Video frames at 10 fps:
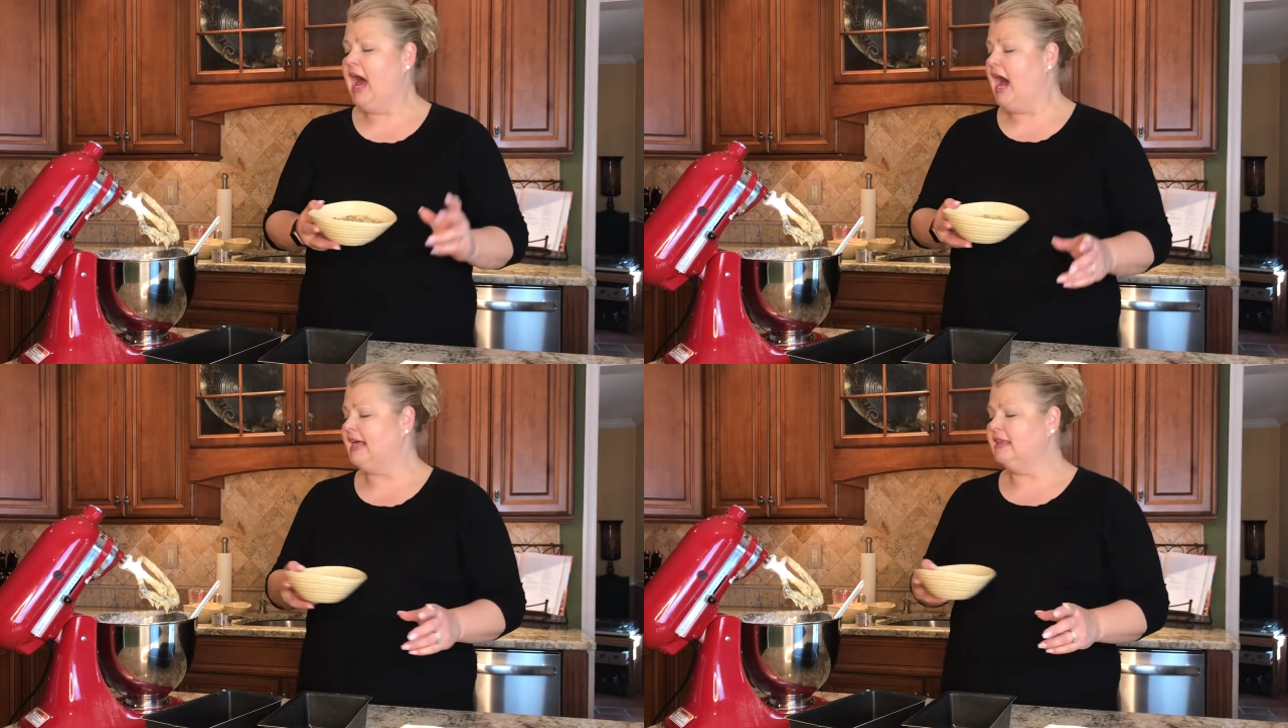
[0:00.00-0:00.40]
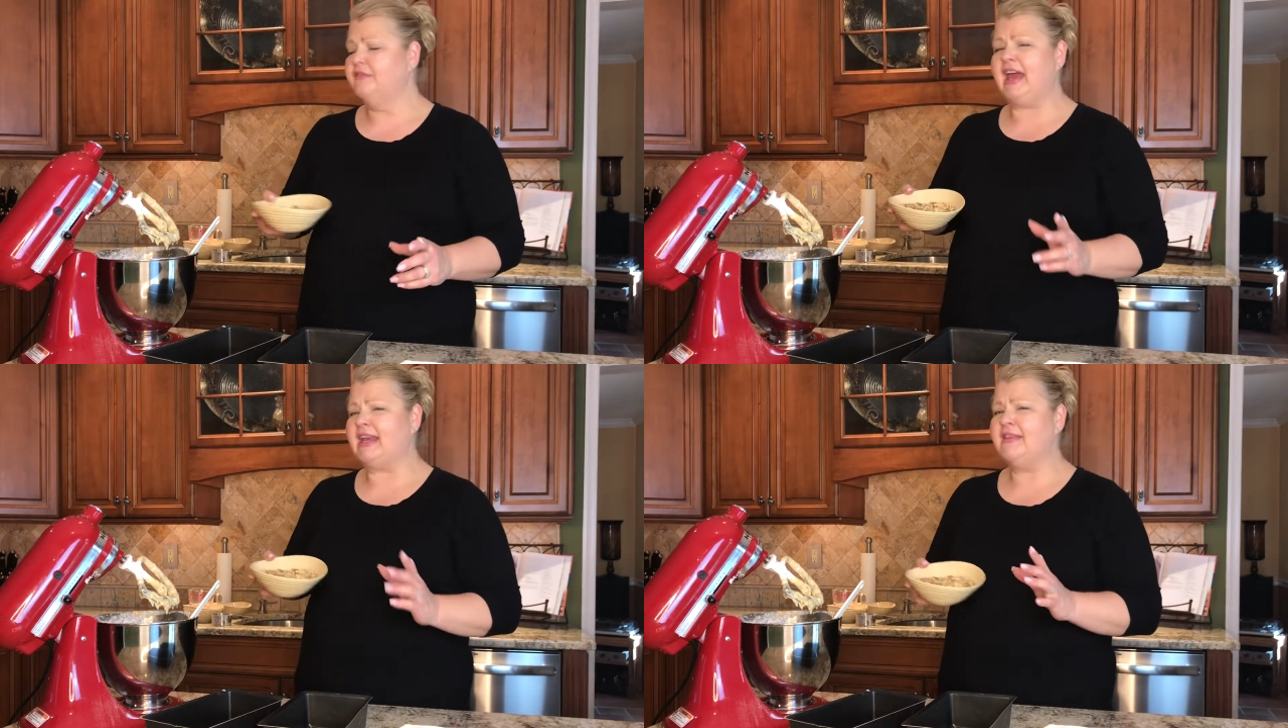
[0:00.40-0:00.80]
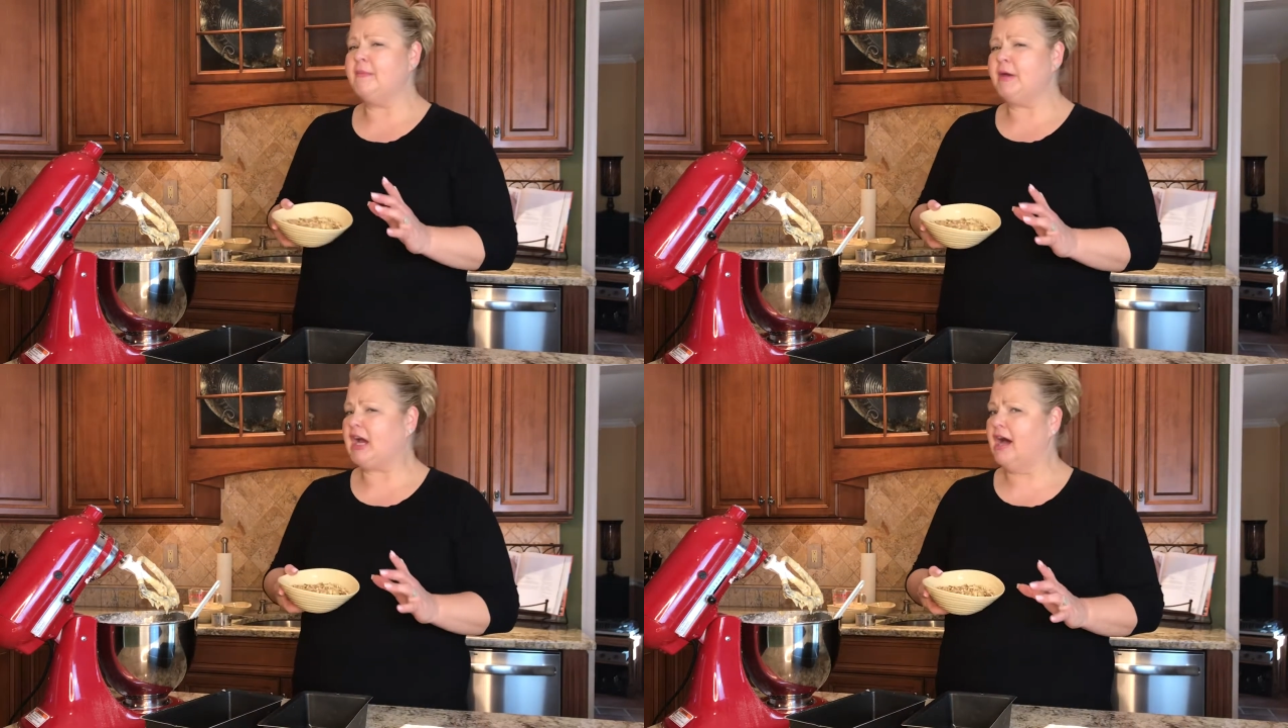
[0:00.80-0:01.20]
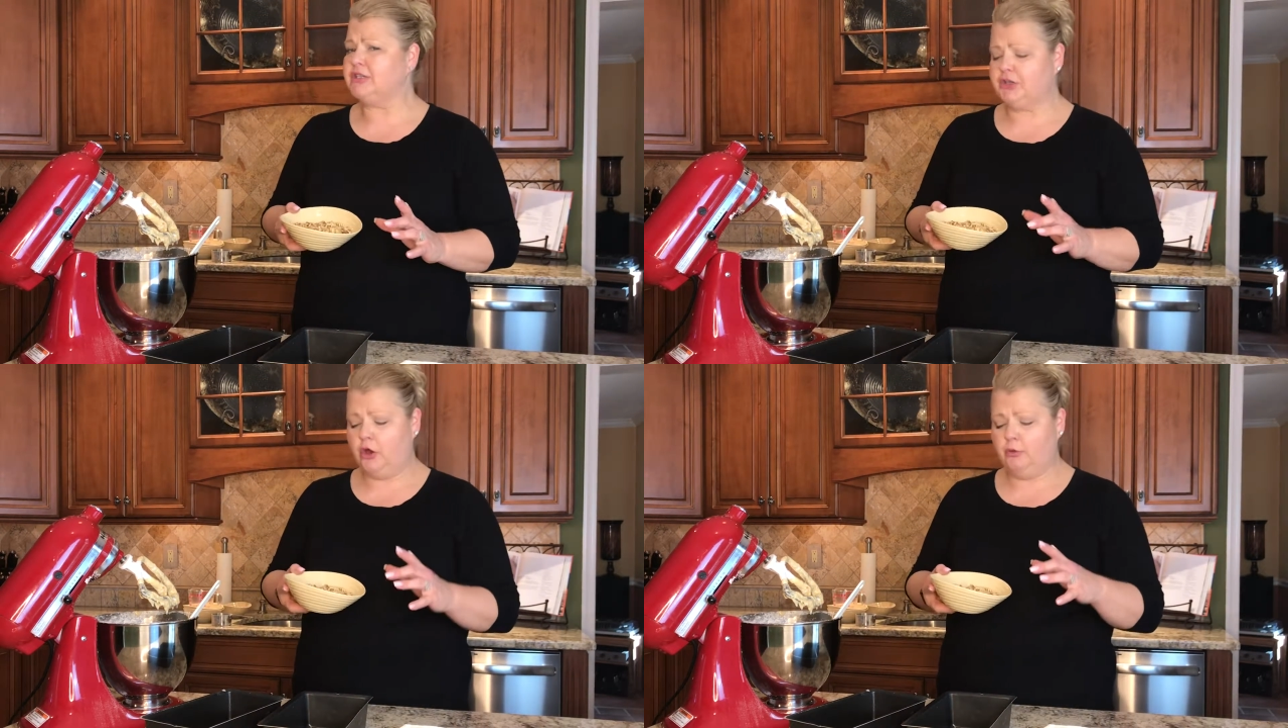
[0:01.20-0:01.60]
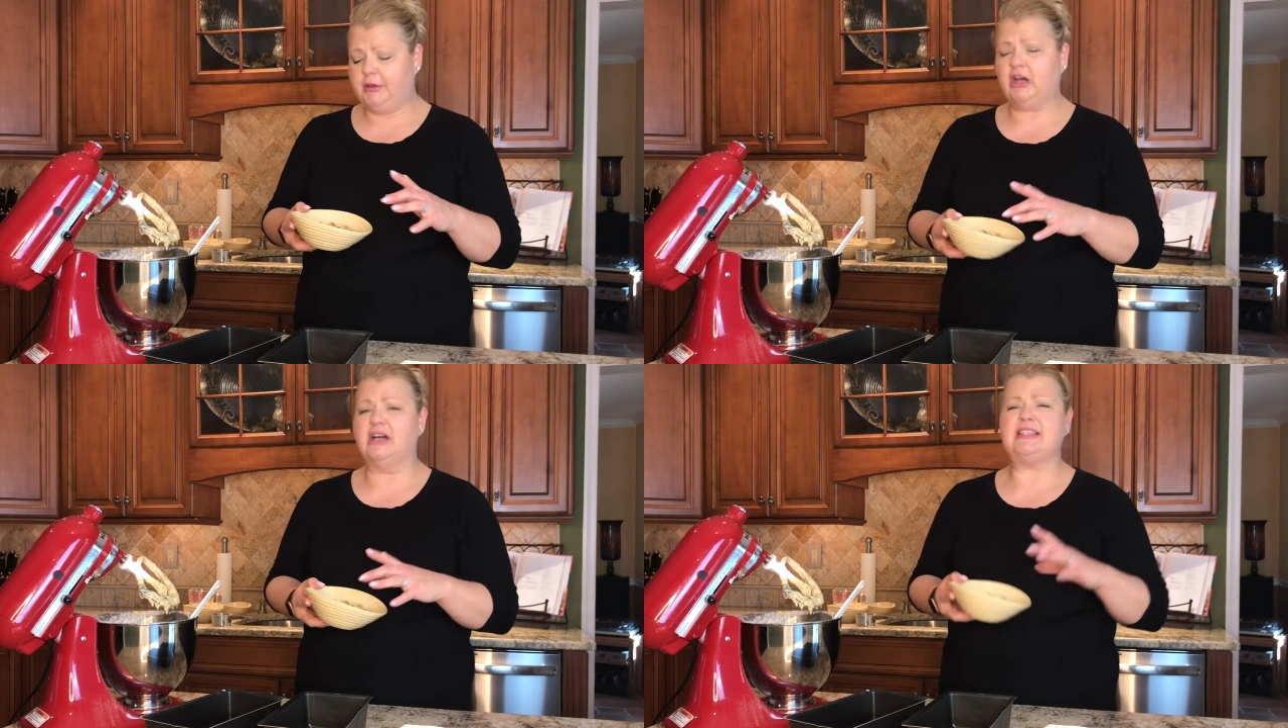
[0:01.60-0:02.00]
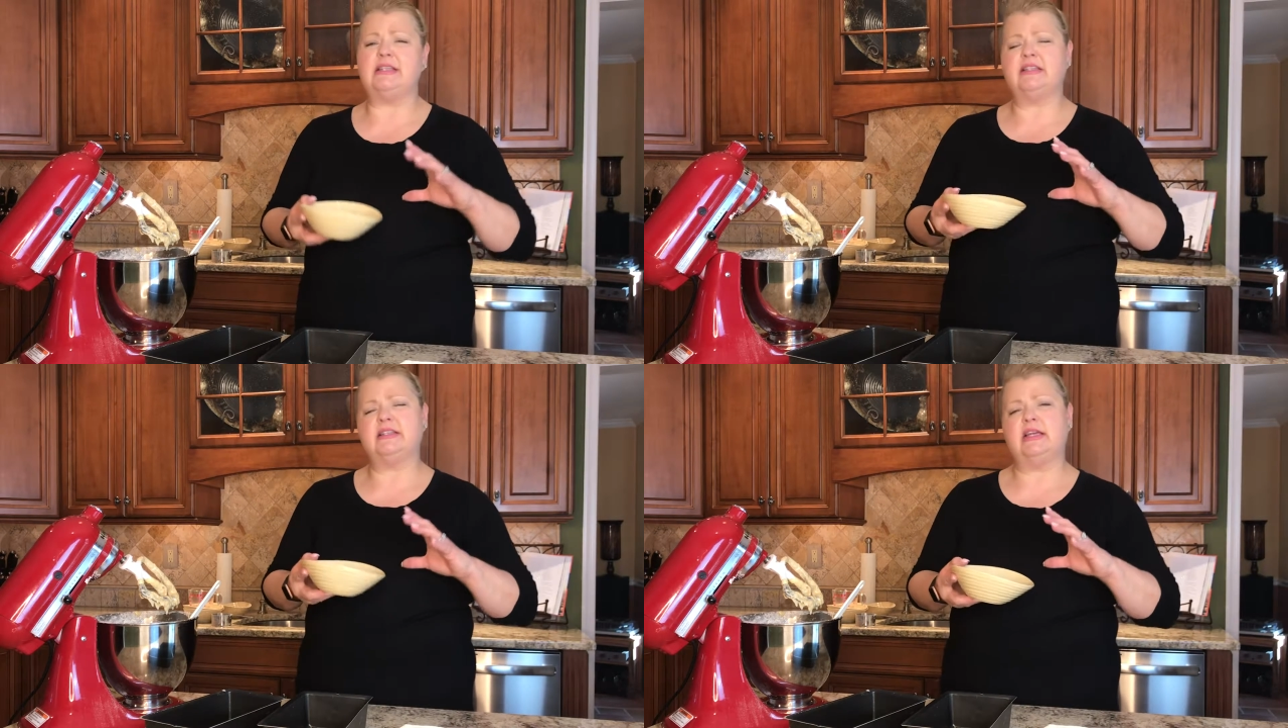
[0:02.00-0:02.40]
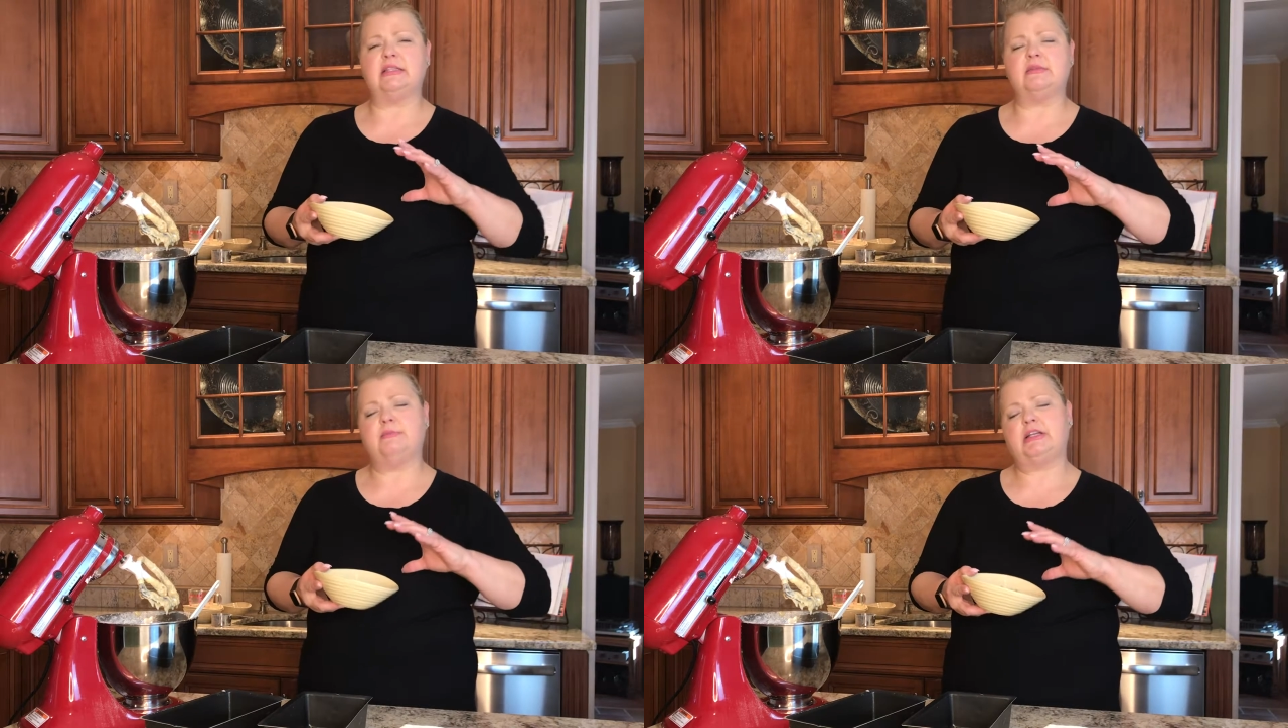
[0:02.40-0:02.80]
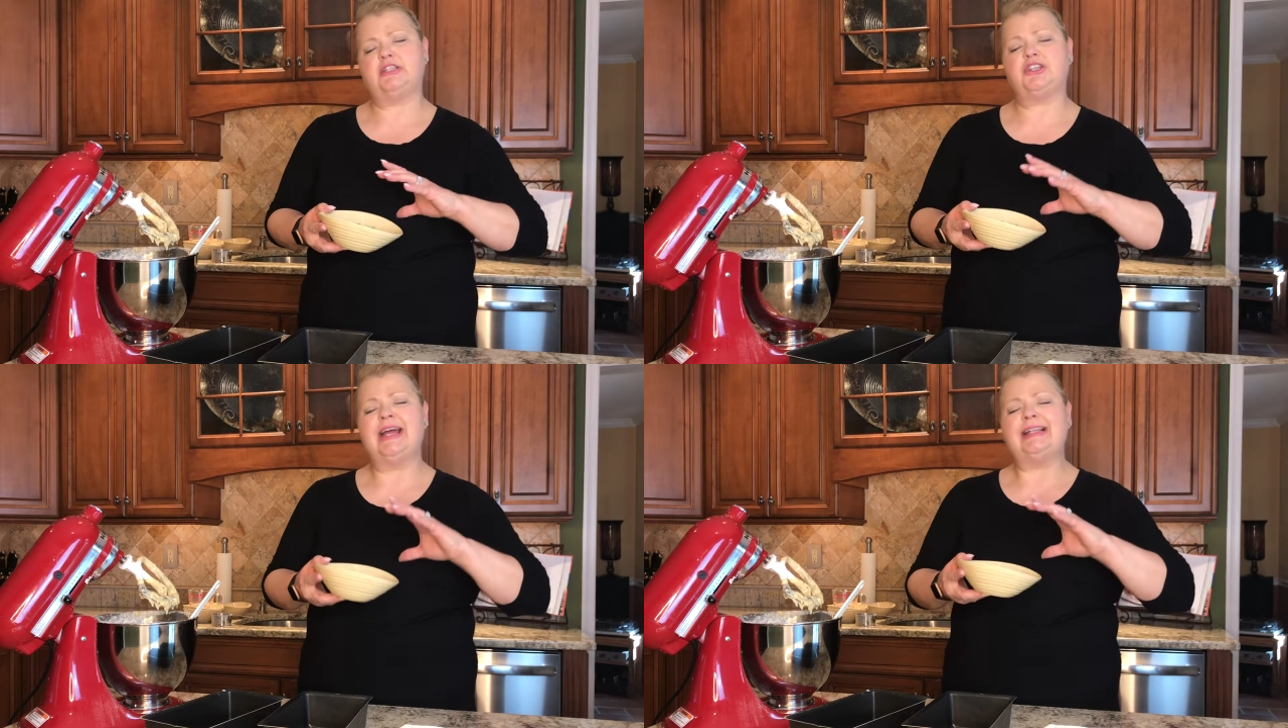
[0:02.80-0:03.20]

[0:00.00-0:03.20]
I love getting them at Costco because it's much